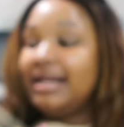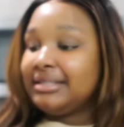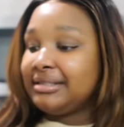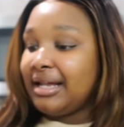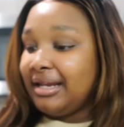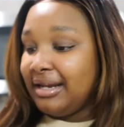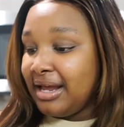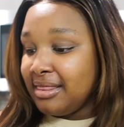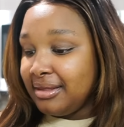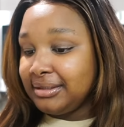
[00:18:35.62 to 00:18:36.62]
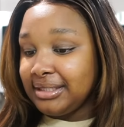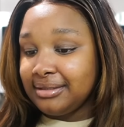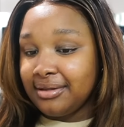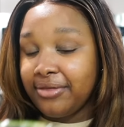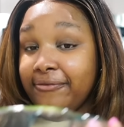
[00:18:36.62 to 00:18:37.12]
salad, and this
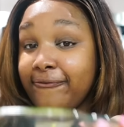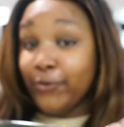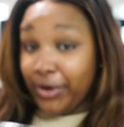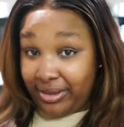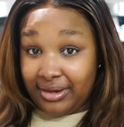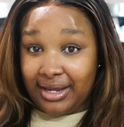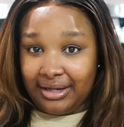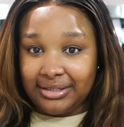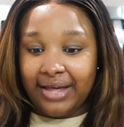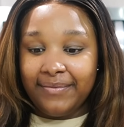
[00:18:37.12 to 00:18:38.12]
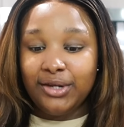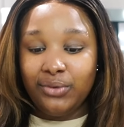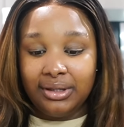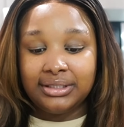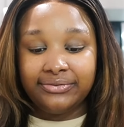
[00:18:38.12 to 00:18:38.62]
is the 4th day. So I've been
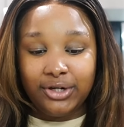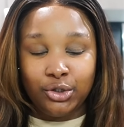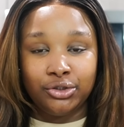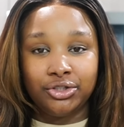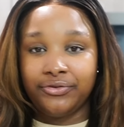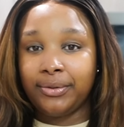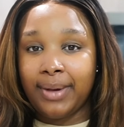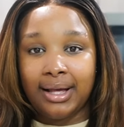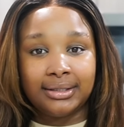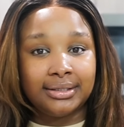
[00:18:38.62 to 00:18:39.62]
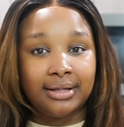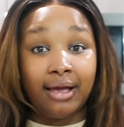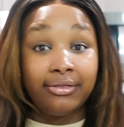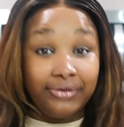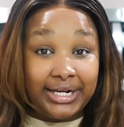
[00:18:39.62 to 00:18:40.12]
doing this for lunch for the past
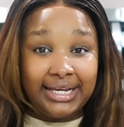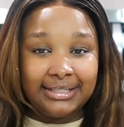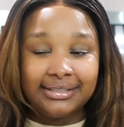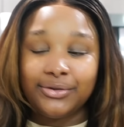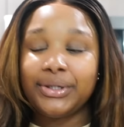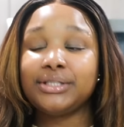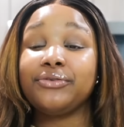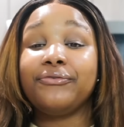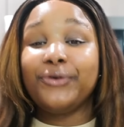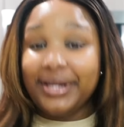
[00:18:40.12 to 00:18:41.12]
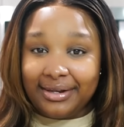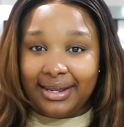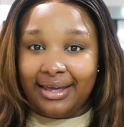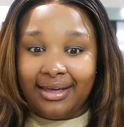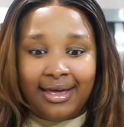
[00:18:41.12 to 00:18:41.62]
3 days. No, it's the 4th
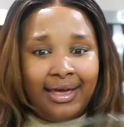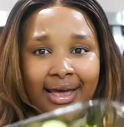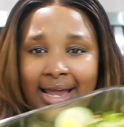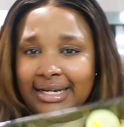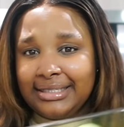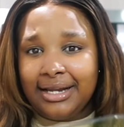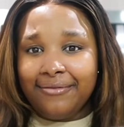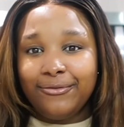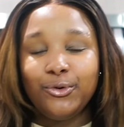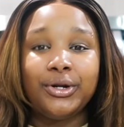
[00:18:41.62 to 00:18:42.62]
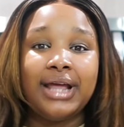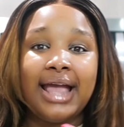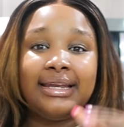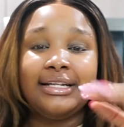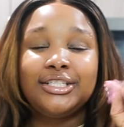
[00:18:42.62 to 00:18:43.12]
day and I still have food.
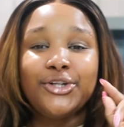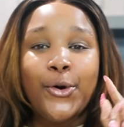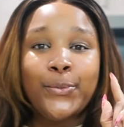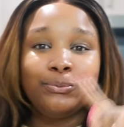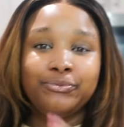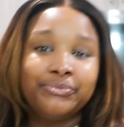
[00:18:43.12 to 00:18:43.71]
I did some